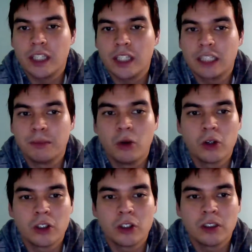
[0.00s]

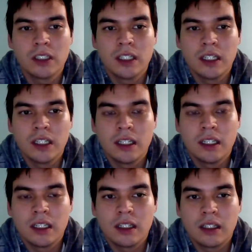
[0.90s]

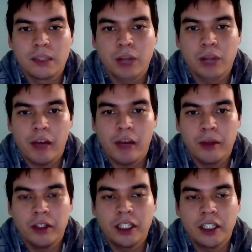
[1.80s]
the
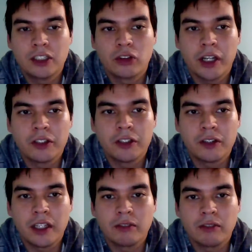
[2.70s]
probability is greater
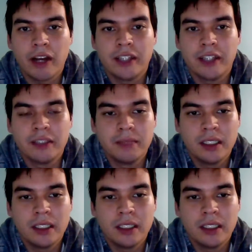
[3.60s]
than random.